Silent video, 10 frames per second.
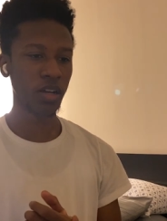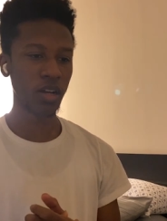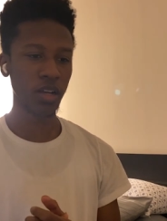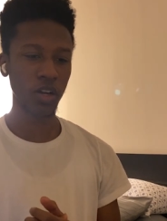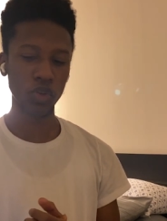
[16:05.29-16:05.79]

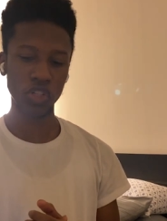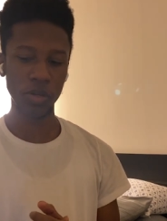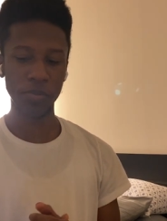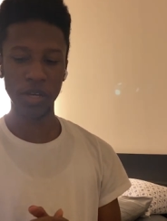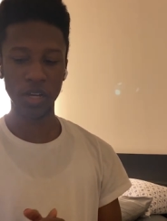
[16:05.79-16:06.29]
Uh, those
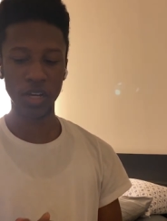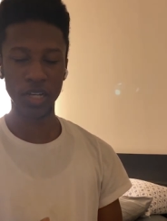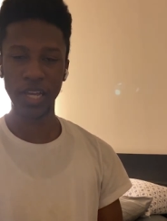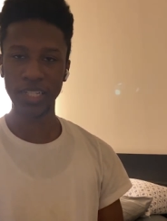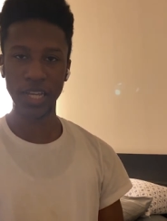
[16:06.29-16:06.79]
should be a cook
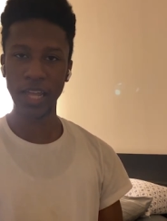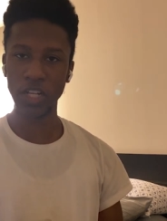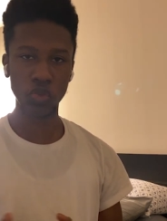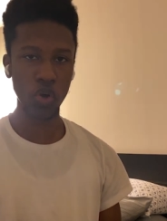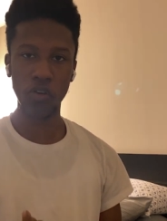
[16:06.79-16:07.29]
unless I
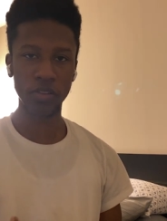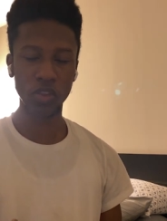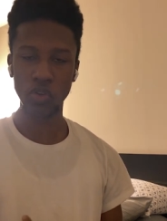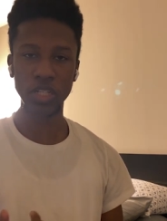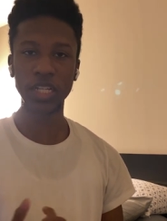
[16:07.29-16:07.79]
like twelve and
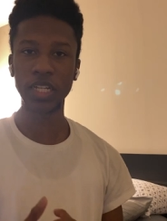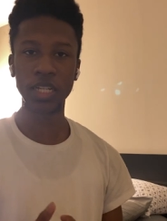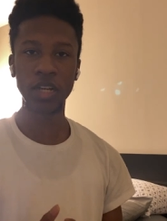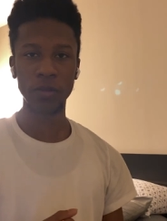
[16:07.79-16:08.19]
thirteen.